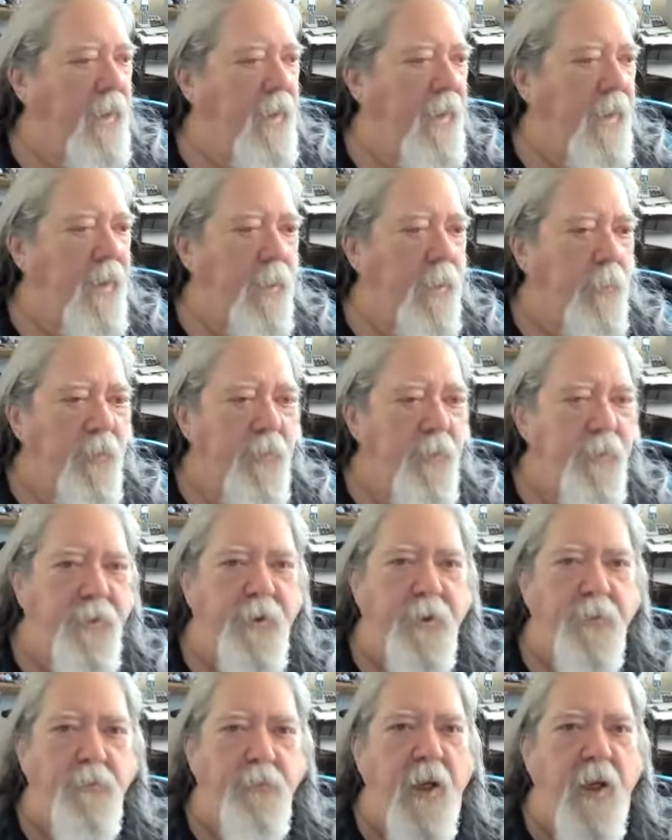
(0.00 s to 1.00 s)
Animals
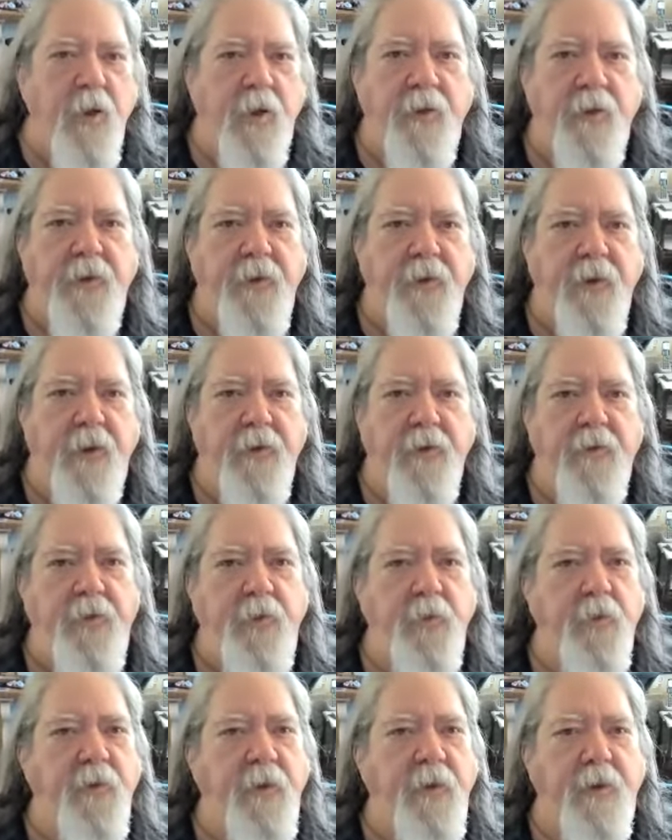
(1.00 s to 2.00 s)
smell things
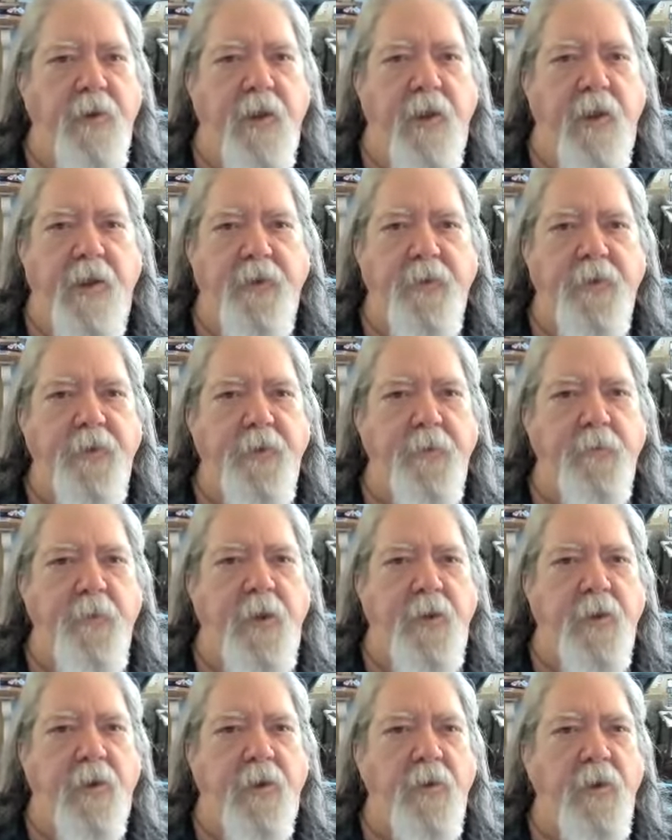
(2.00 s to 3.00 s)
you cannot
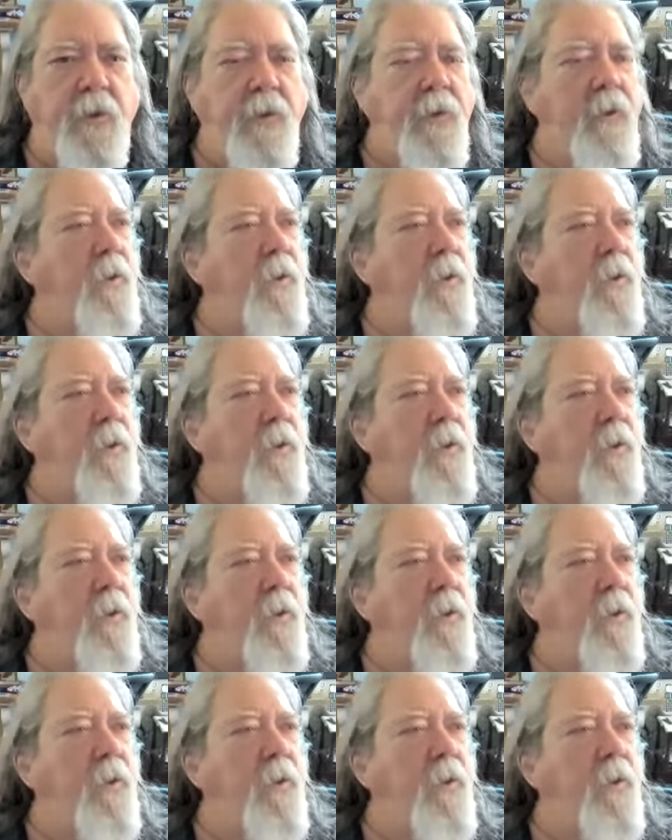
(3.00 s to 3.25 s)
smell.